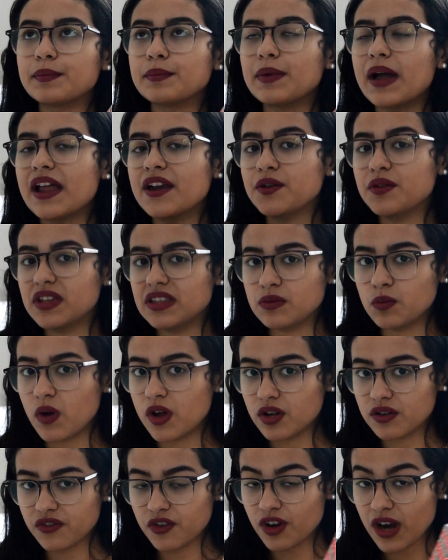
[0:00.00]
and read one
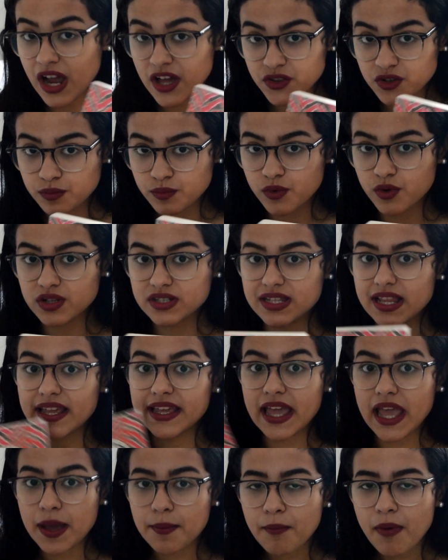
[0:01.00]
of her other books
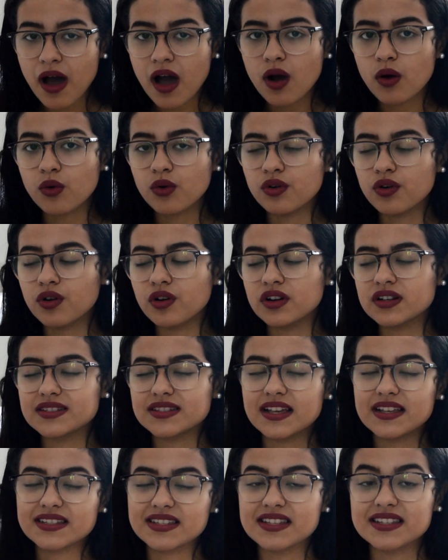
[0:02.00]
like Emma or
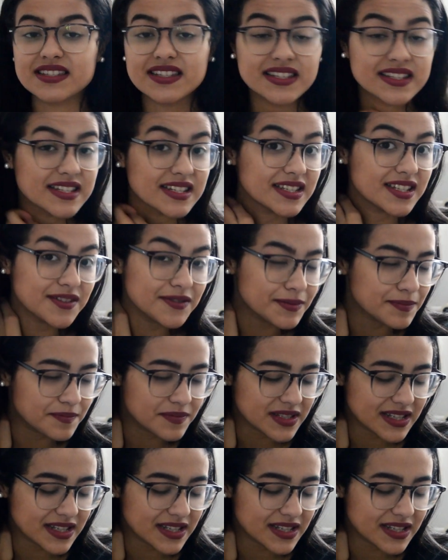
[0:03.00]
Sense and Sensibility.